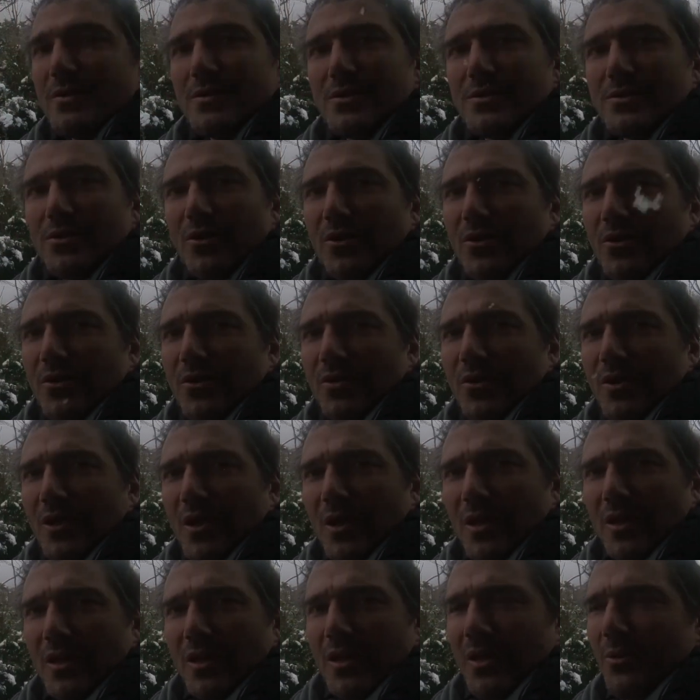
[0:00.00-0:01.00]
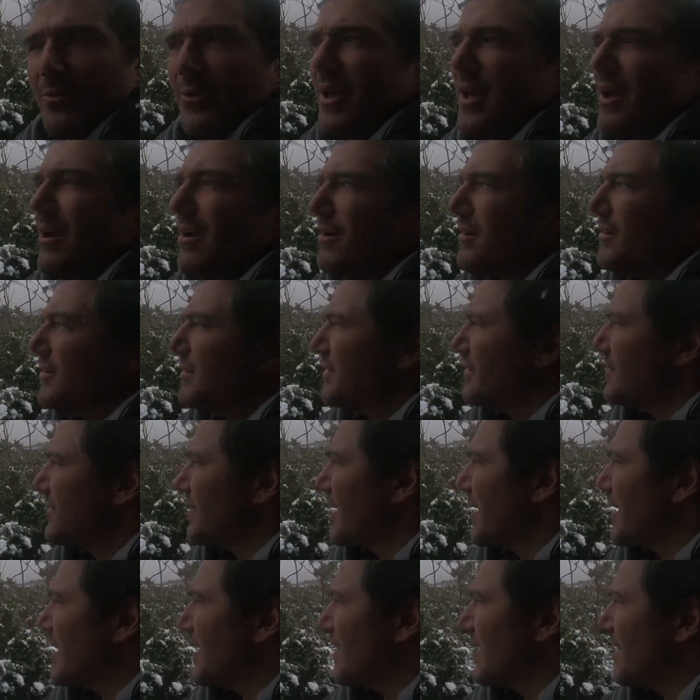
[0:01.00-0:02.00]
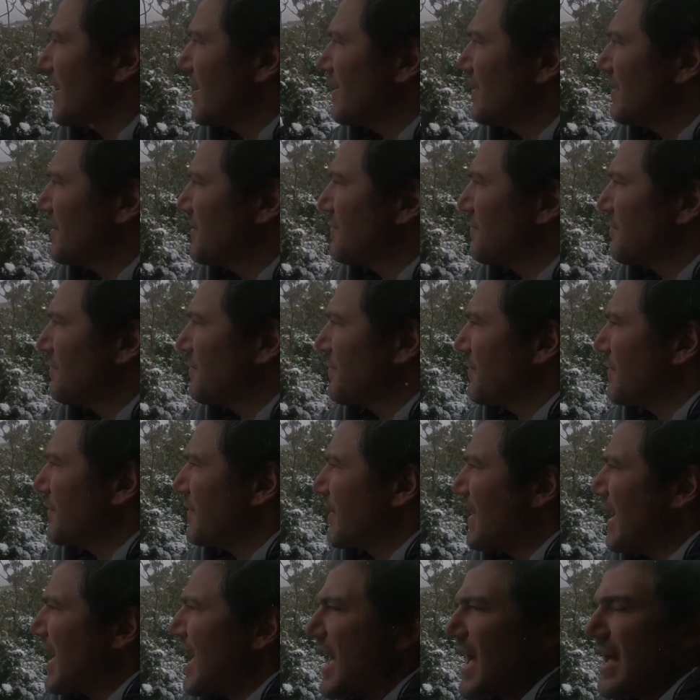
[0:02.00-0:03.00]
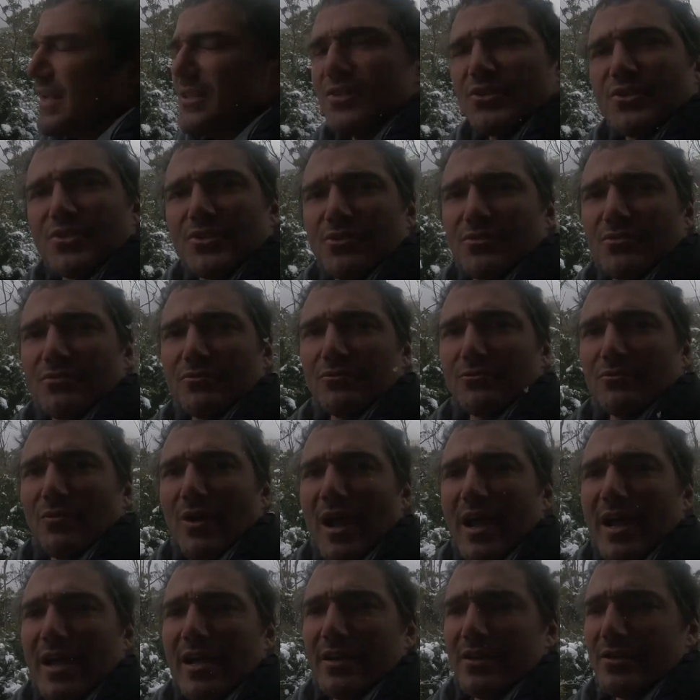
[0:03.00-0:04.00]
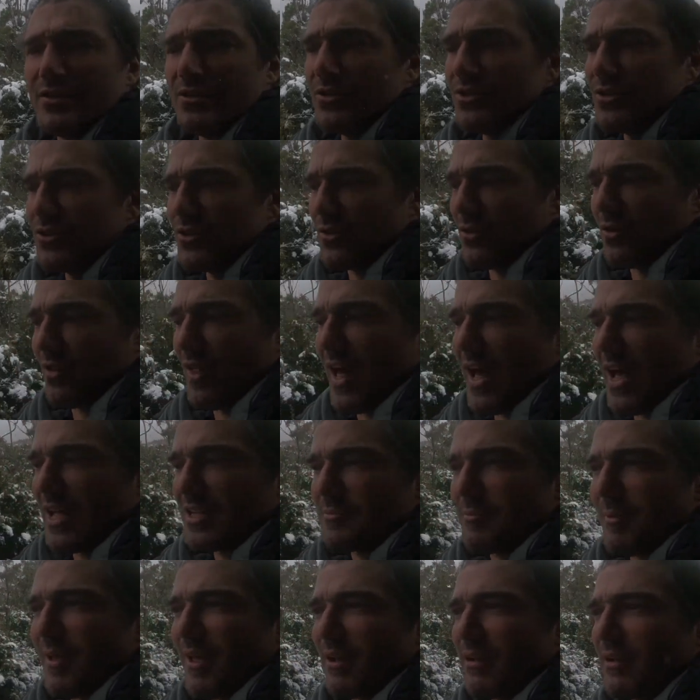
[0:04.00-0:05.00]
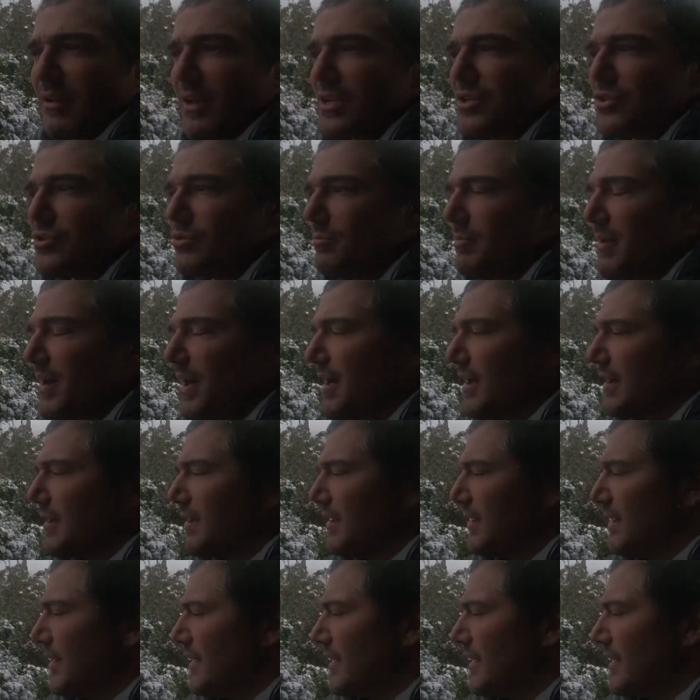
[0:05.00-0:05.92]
So here we are at the Hartz Range, or the Hartz Mountain National Park.